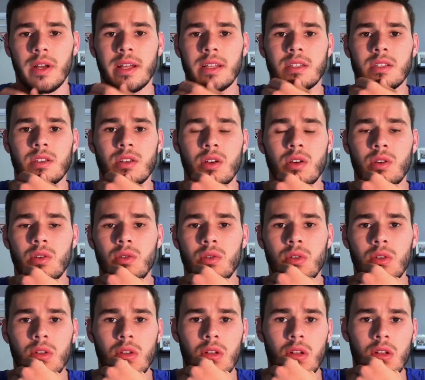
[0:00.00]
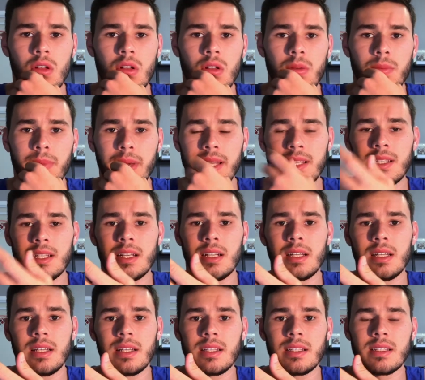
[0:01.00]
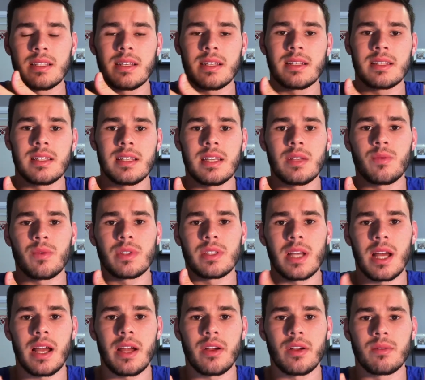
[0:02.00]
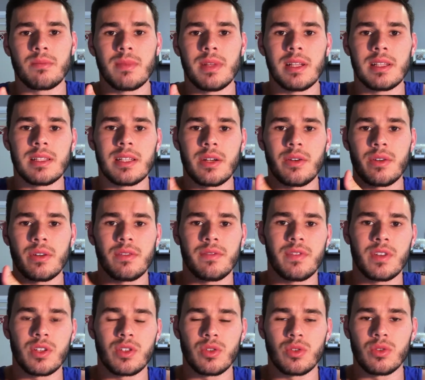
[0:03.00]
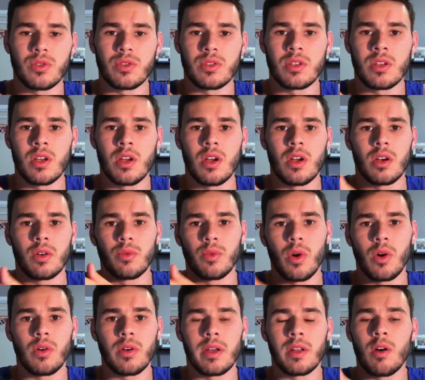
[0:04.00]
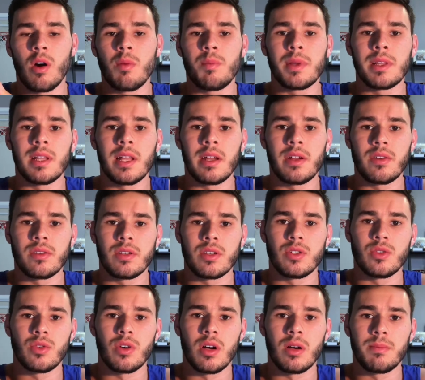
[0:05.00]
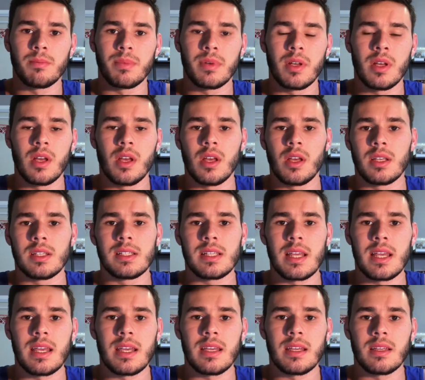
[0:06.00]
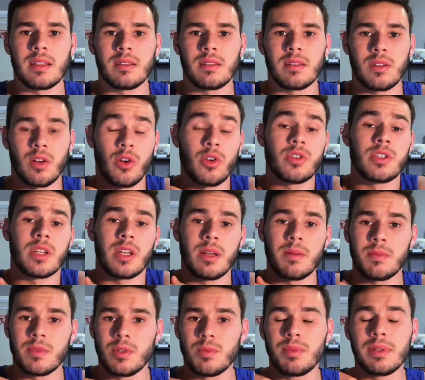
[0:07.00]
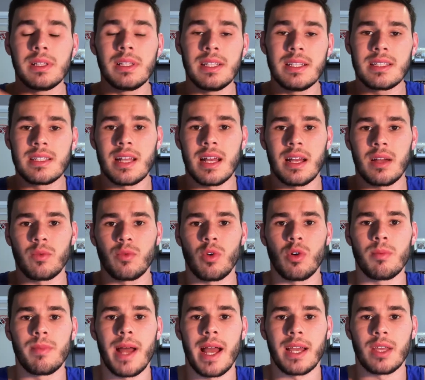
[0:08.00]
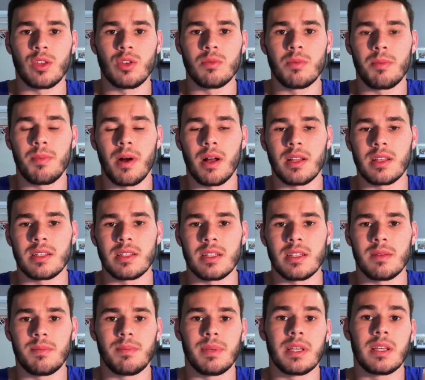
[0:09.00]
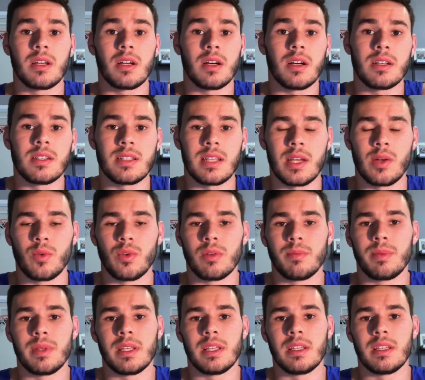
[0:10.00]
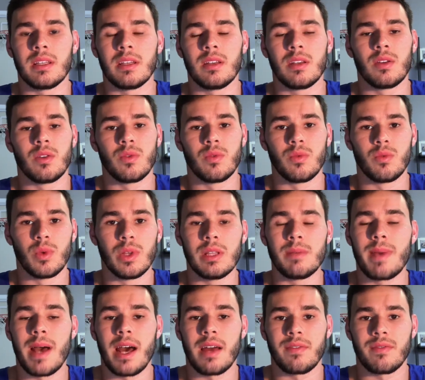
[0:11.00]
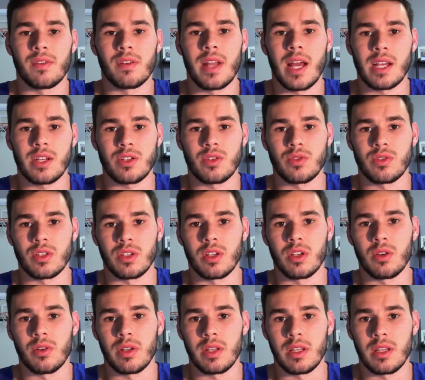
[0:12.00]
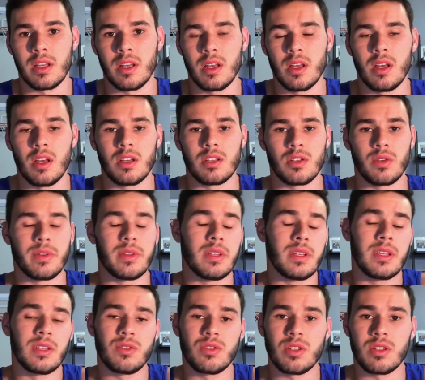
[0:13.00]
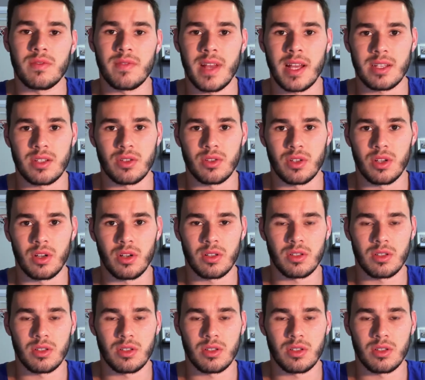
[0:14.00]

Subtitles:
And so basically 16 retired military officials wrote an open letter to Trump urging him to please not roll back Cuba policy because it would be really bad for national security. So in the interest of national